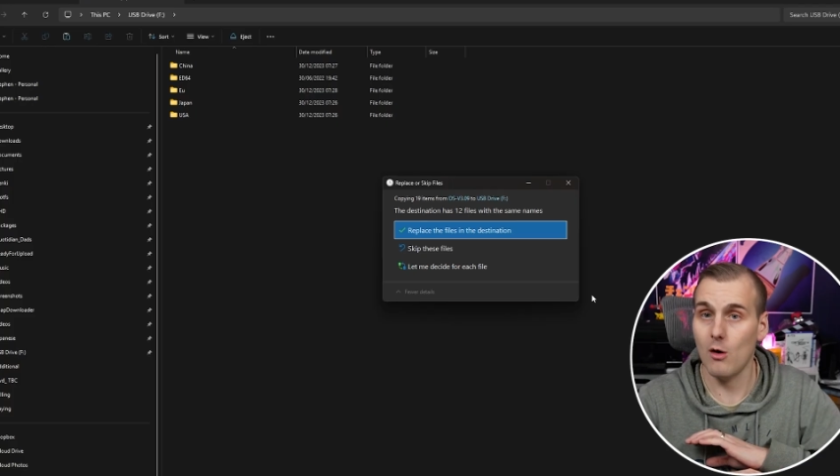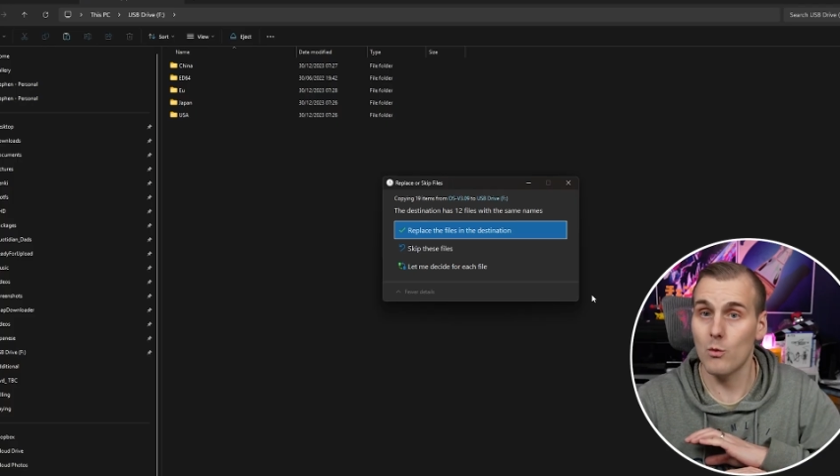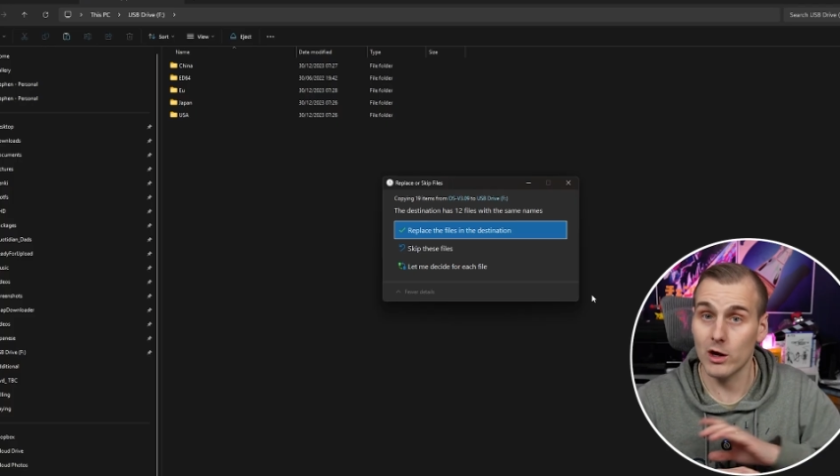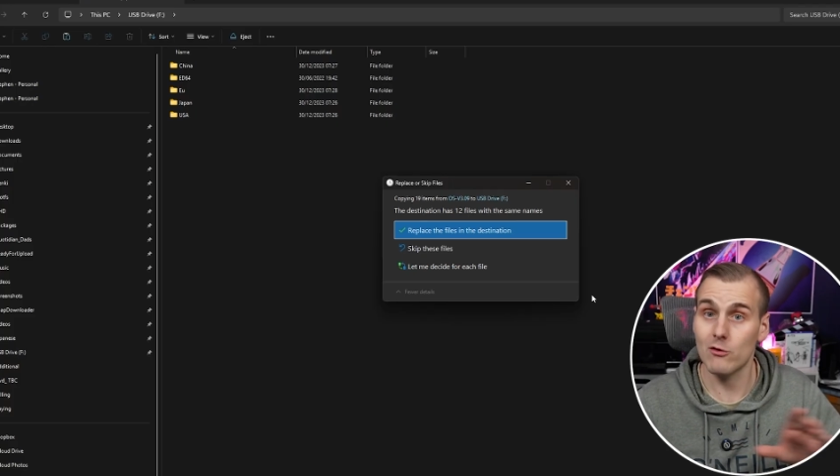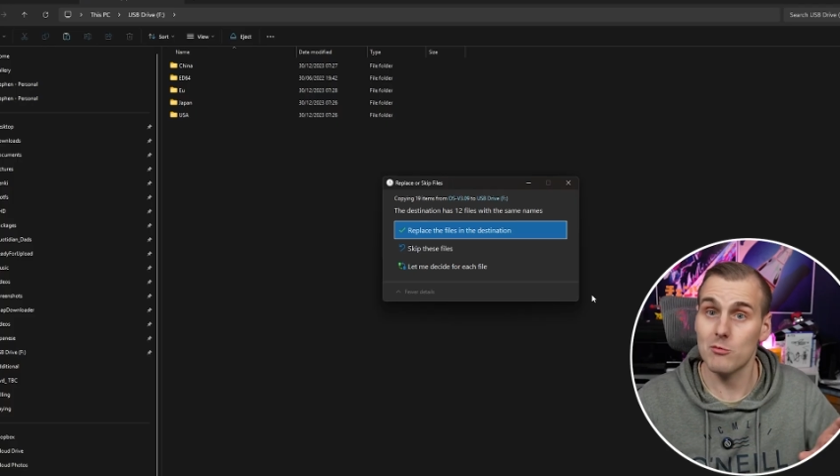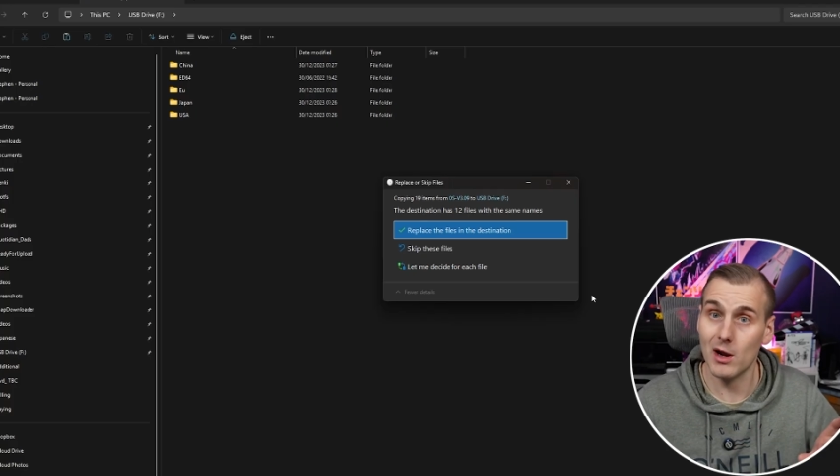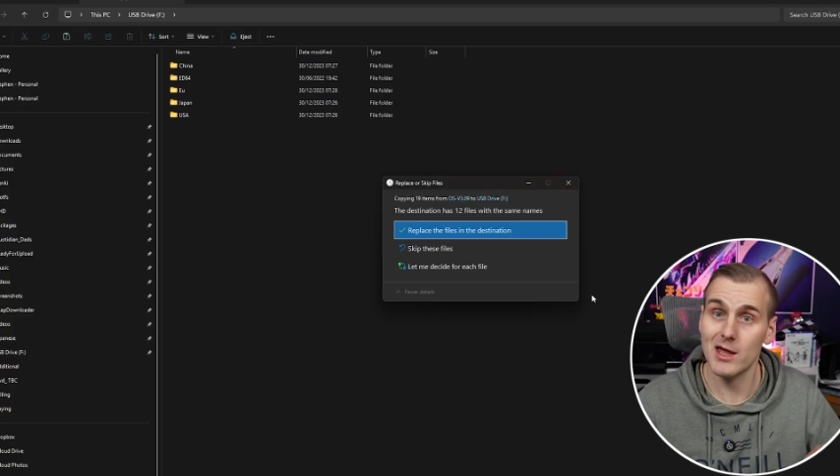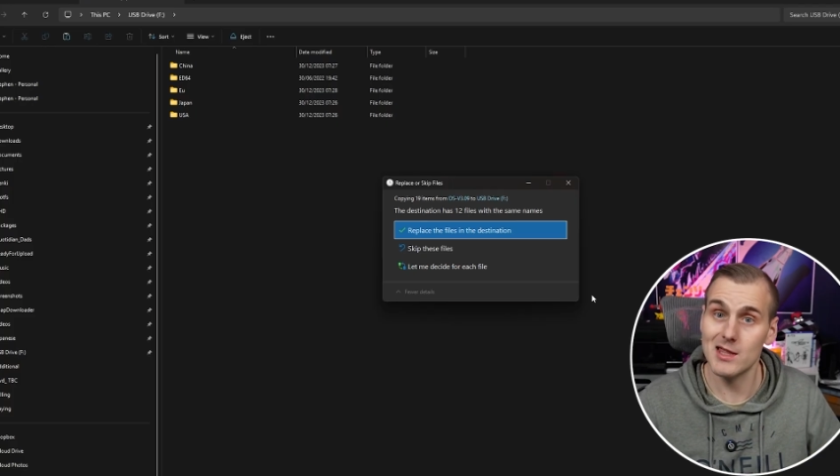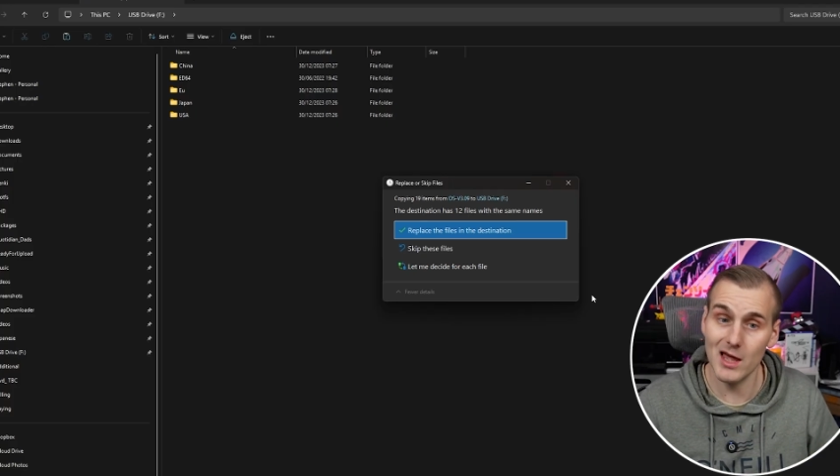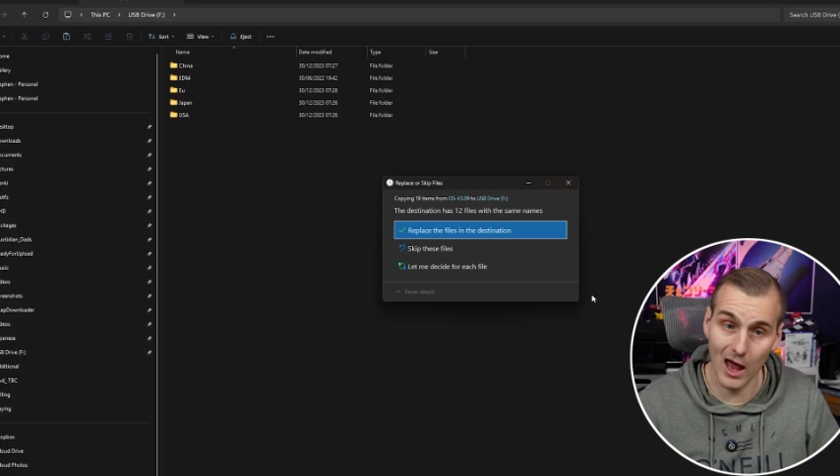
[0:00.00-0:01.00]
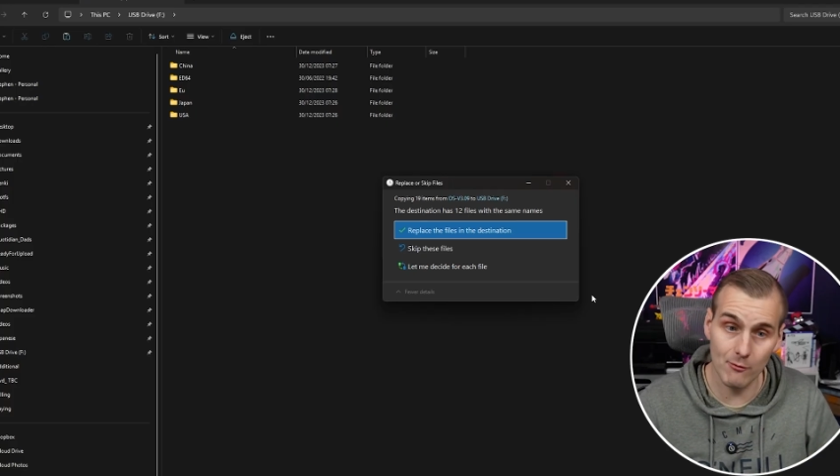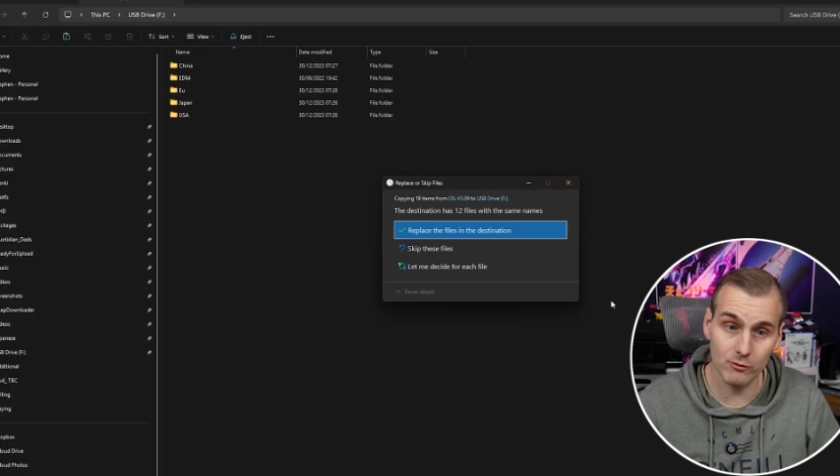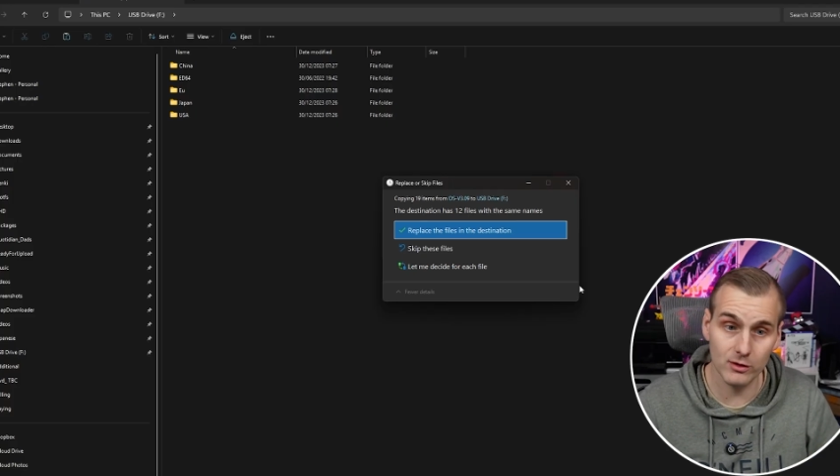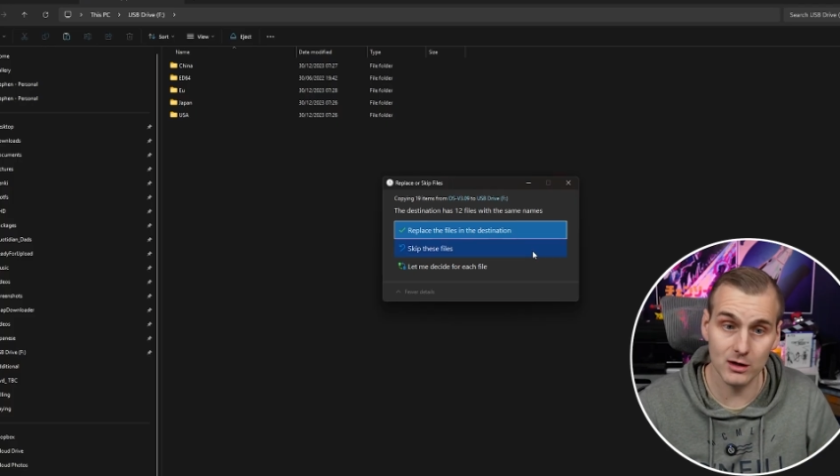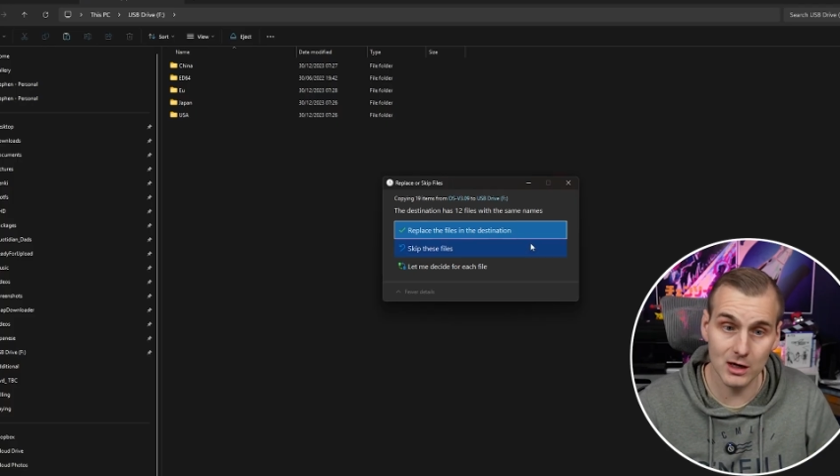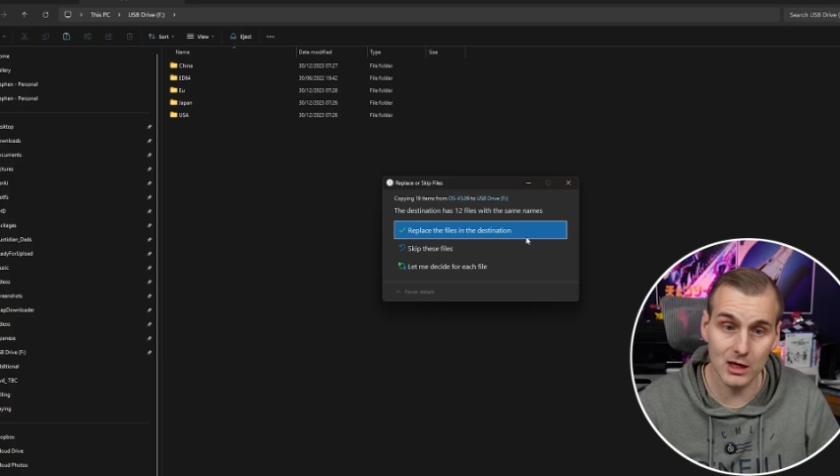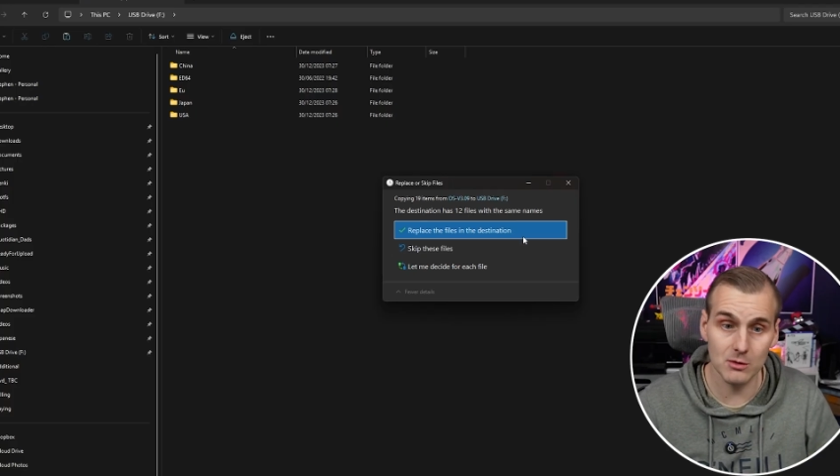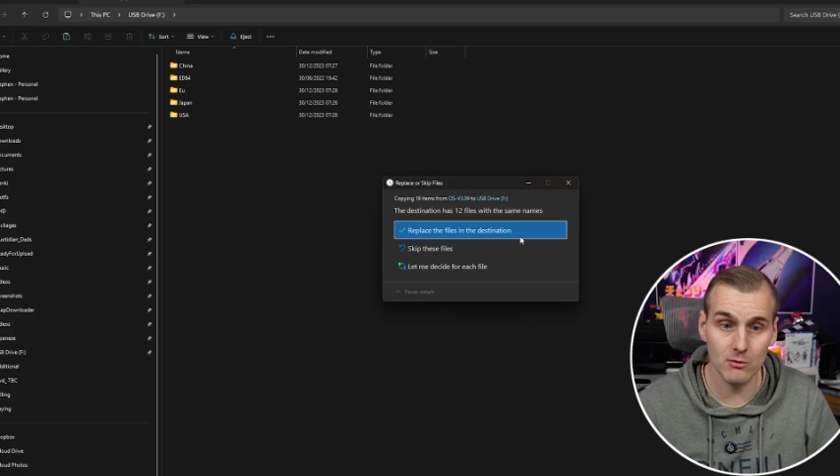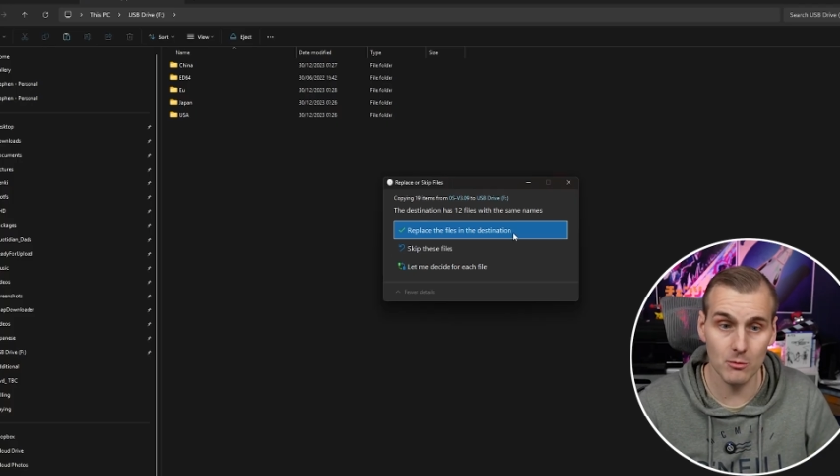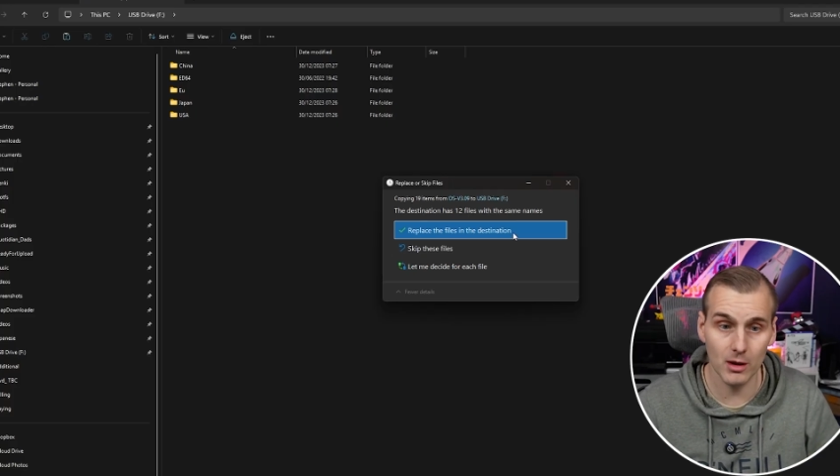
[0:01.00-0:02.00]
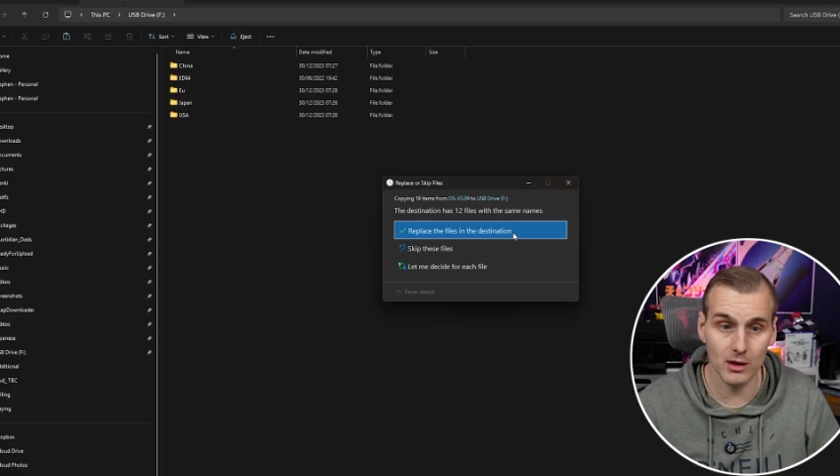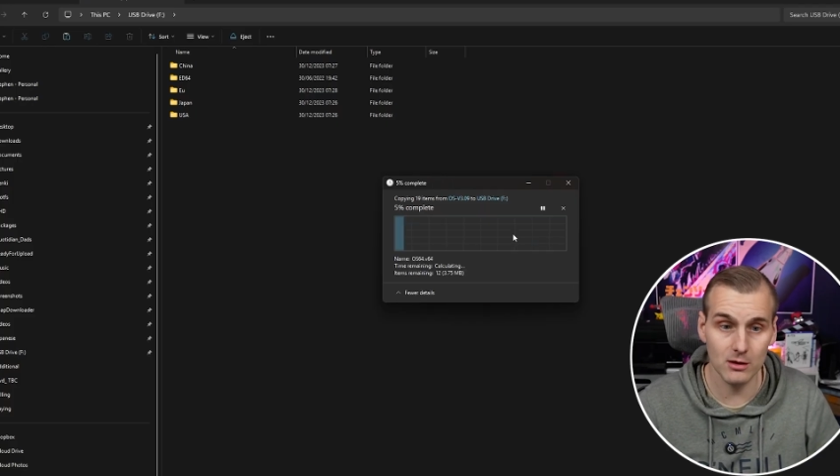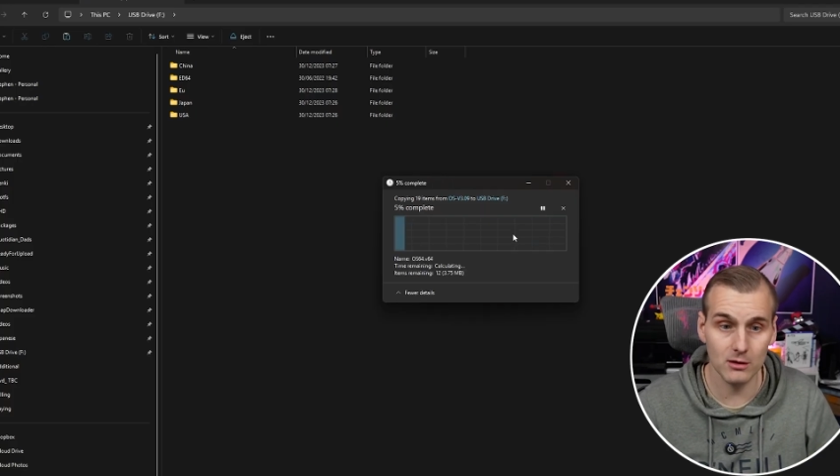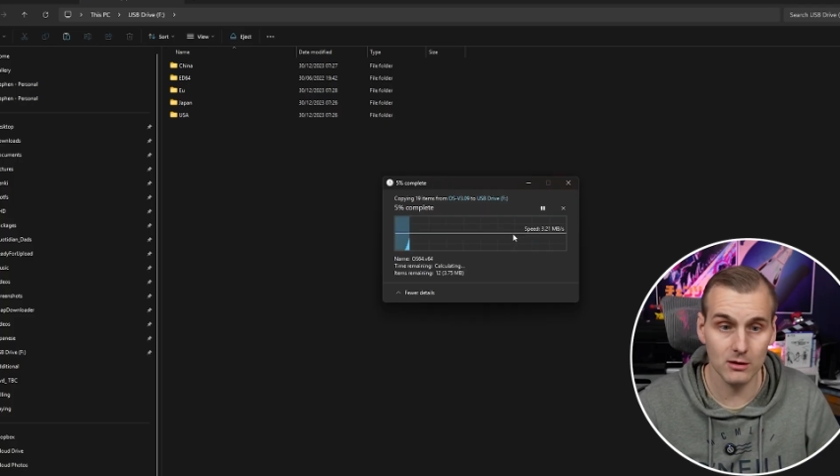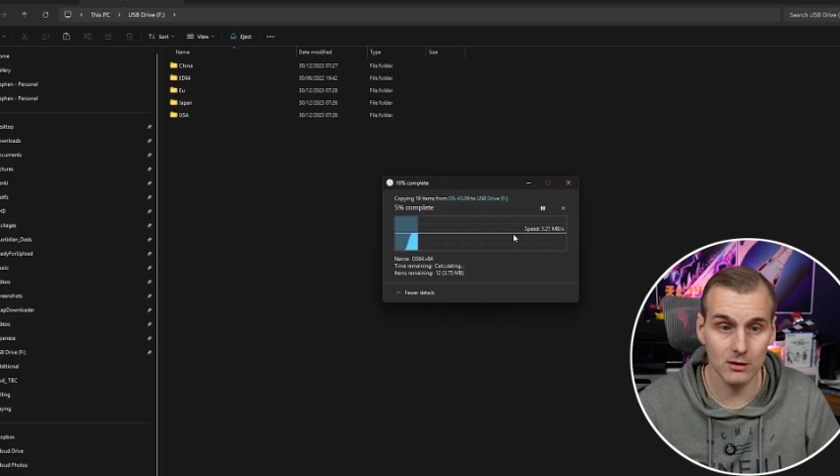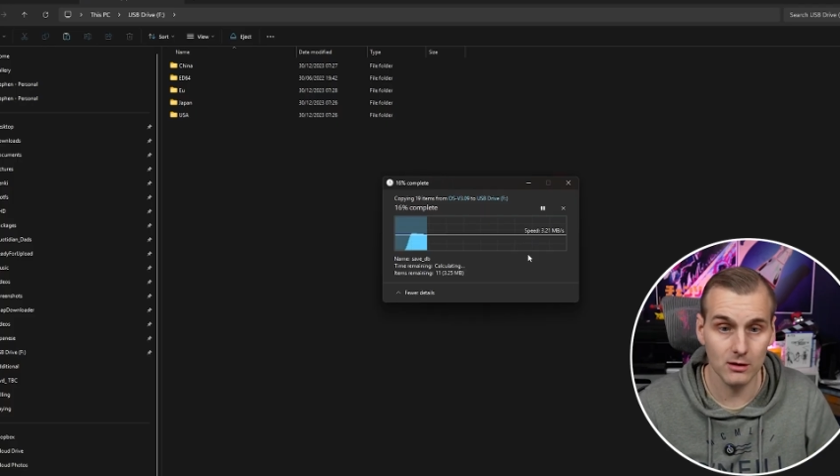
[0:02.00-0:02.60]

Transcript: we're going to replace everything that needs to be replaced.